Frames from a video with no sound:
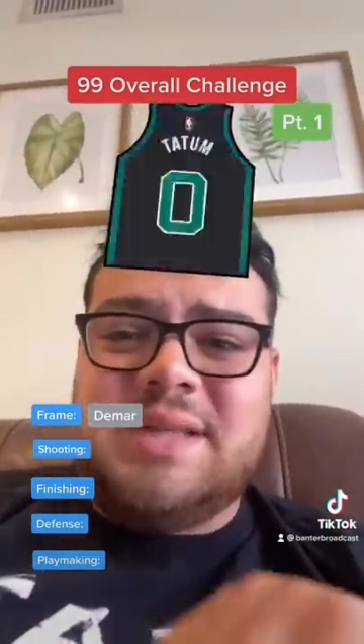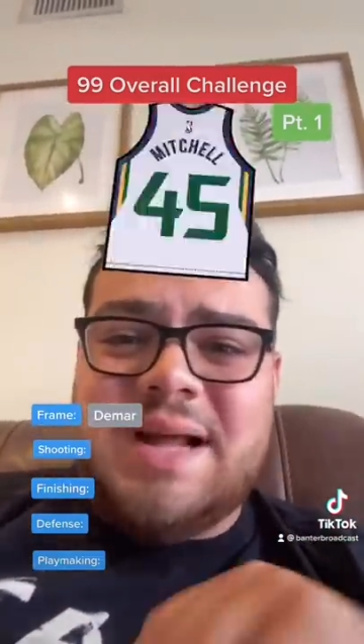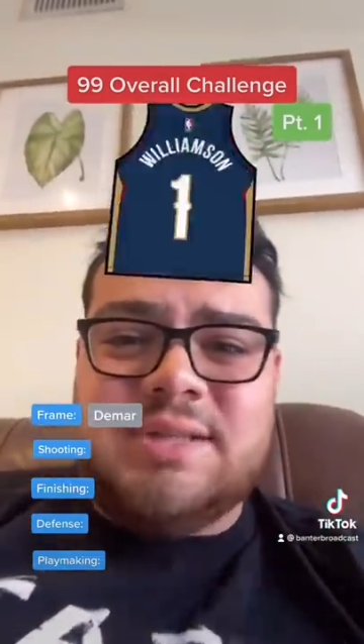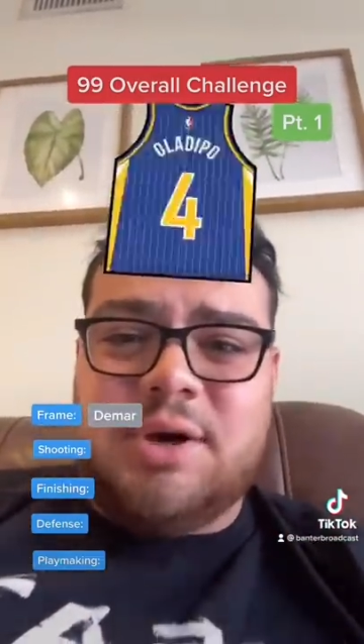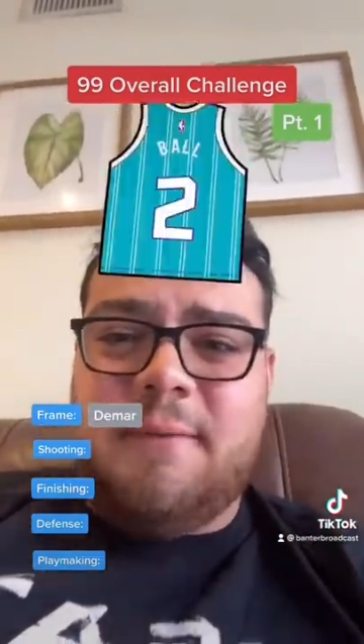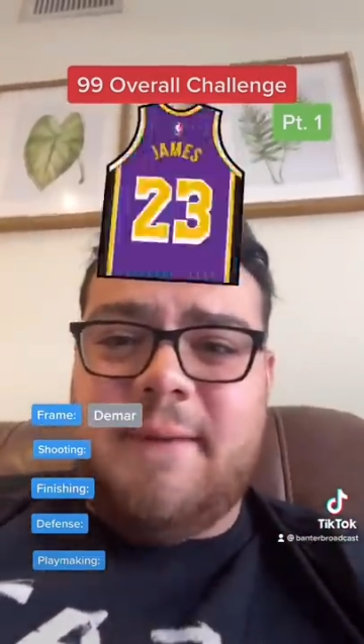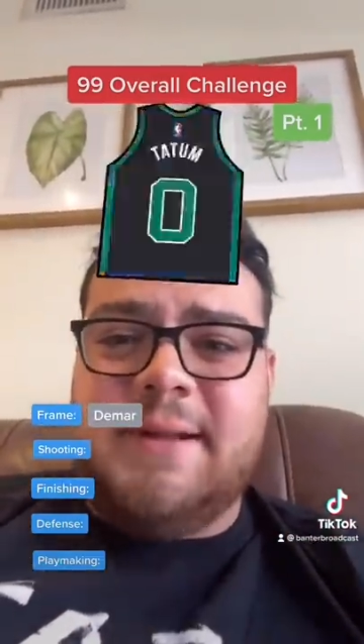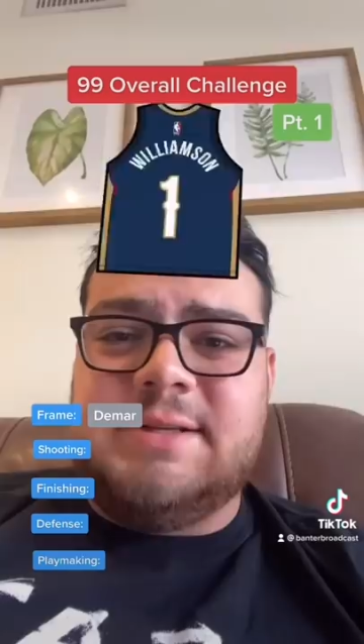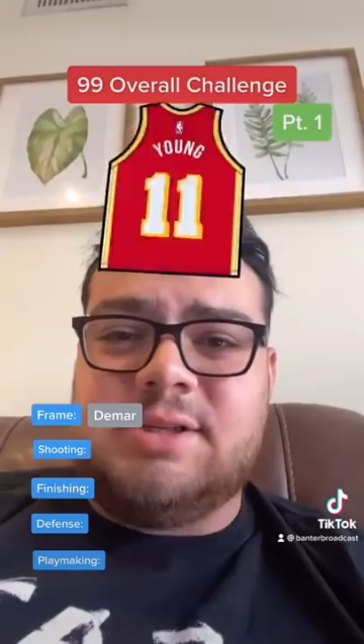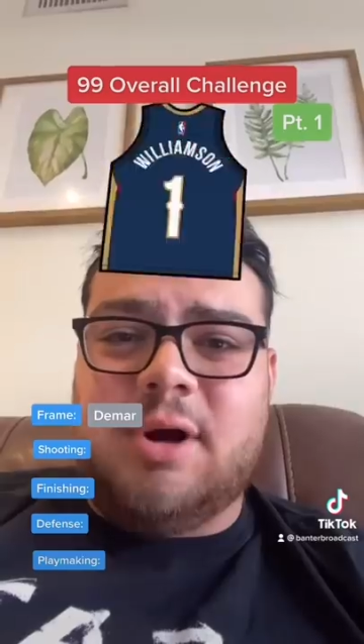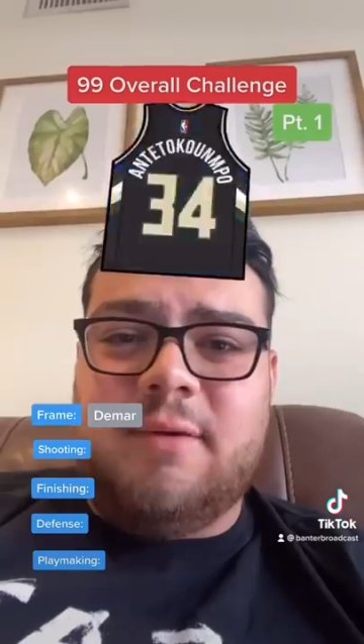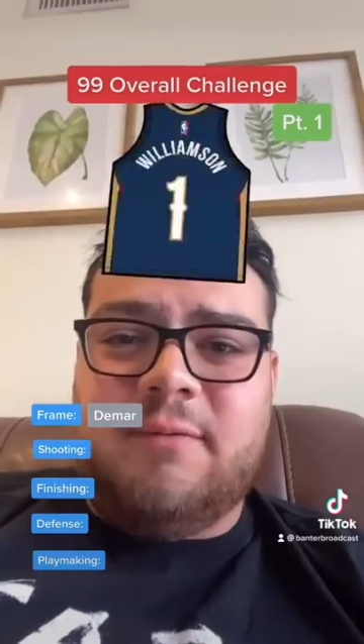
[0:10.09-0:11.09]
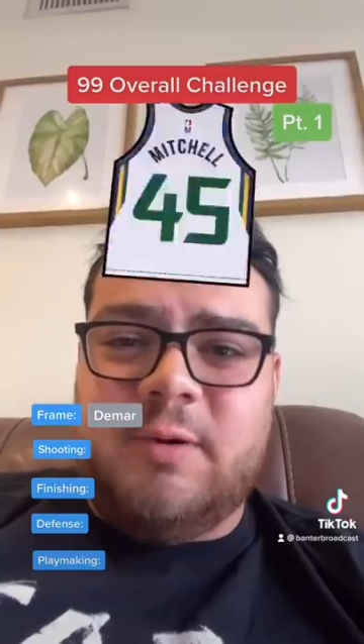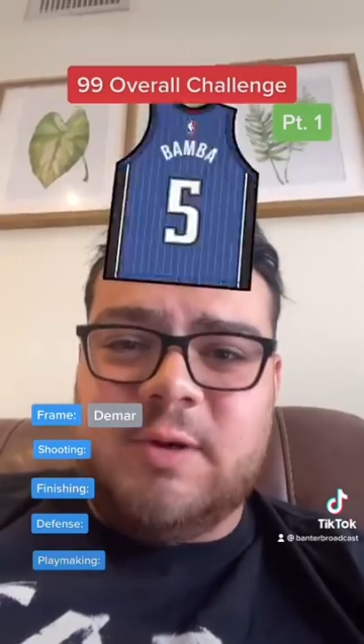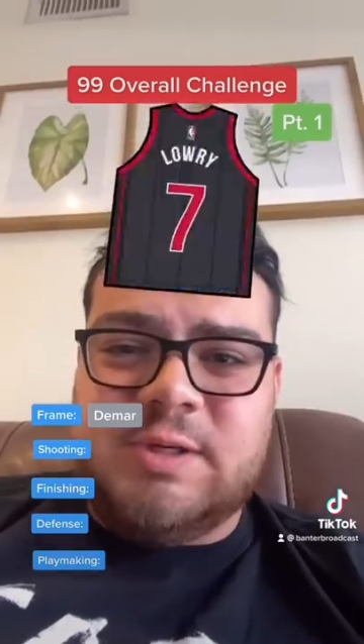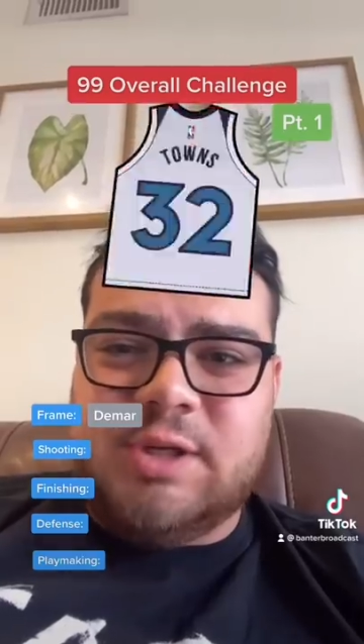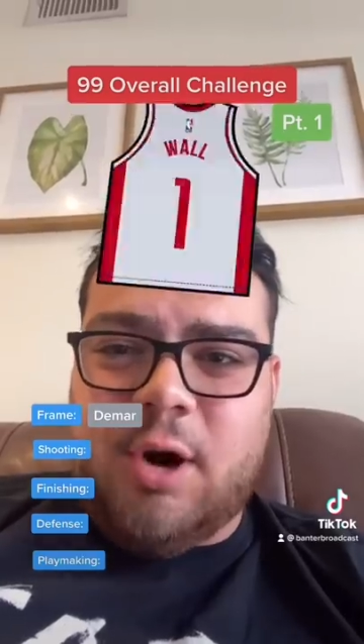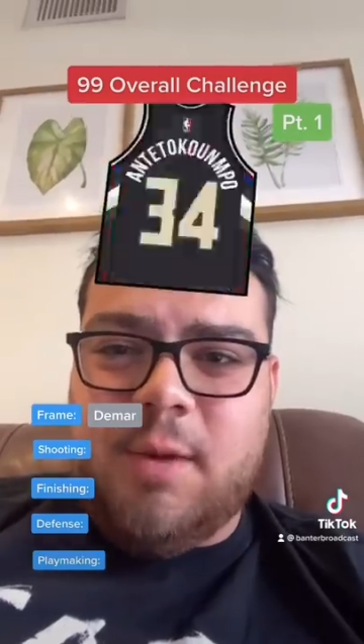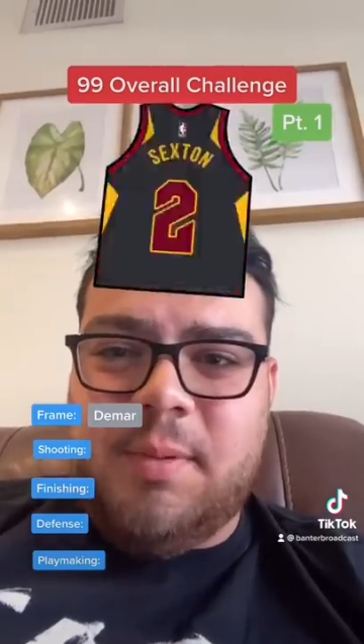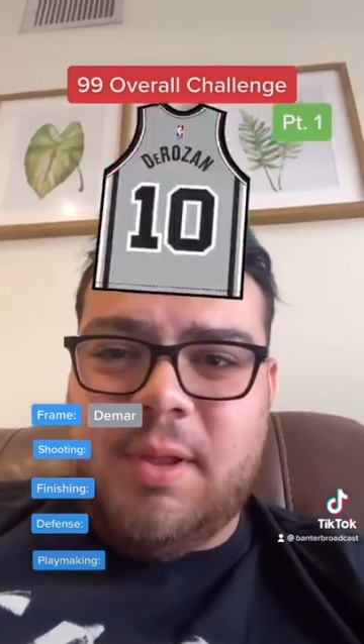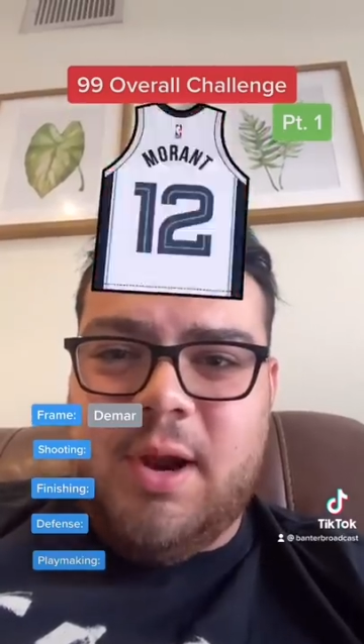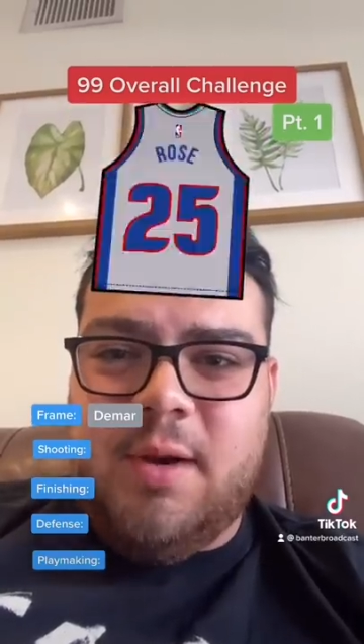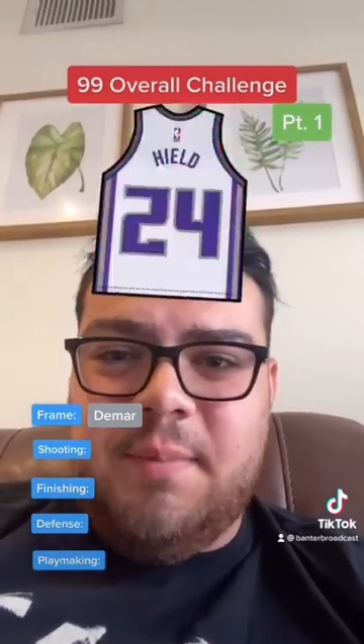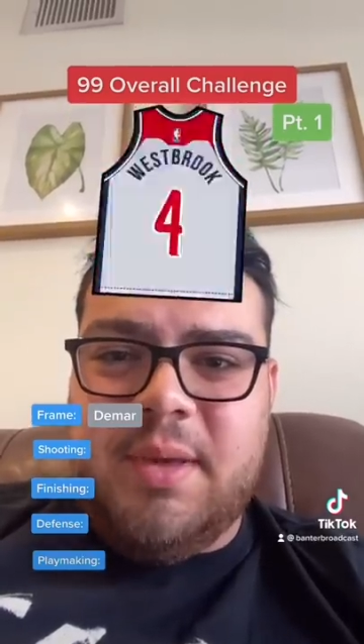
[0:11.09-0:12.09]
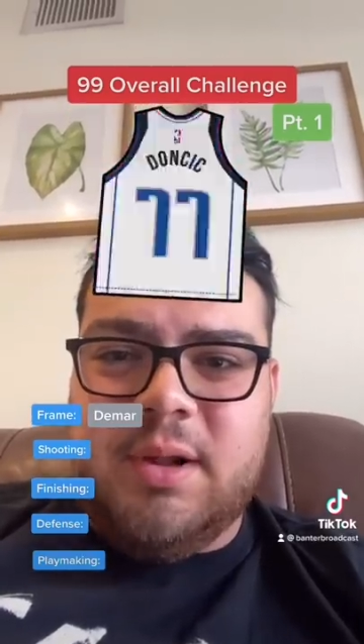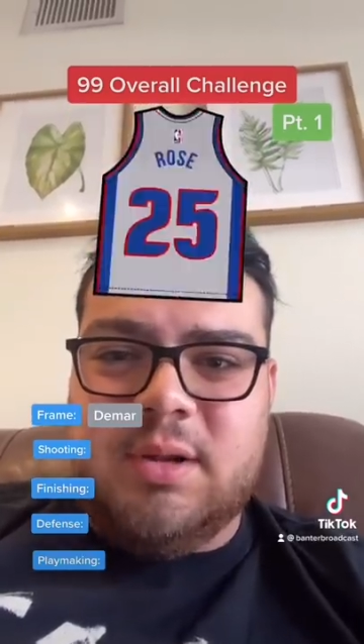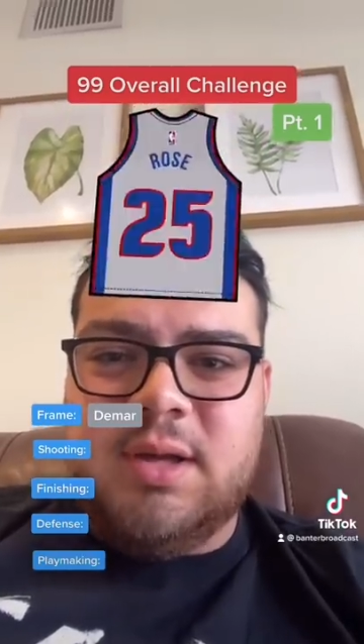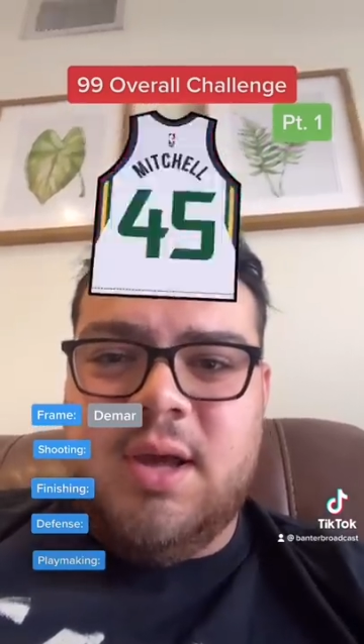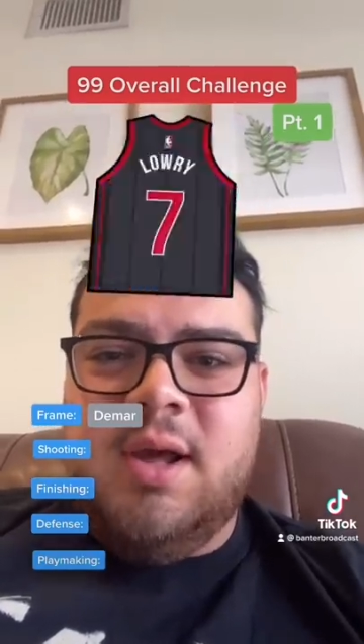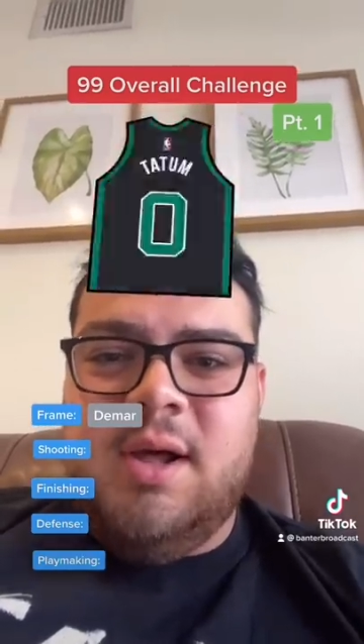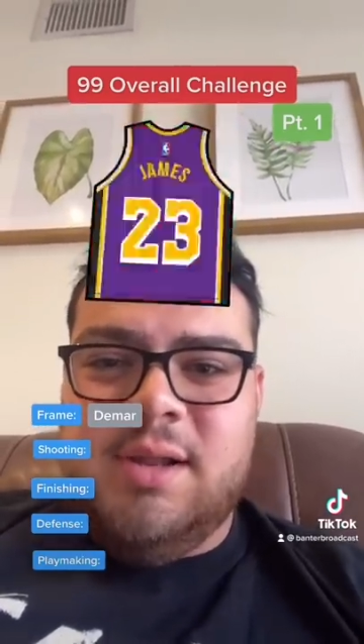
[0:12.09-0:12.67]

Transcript: That's a great start for a star player build.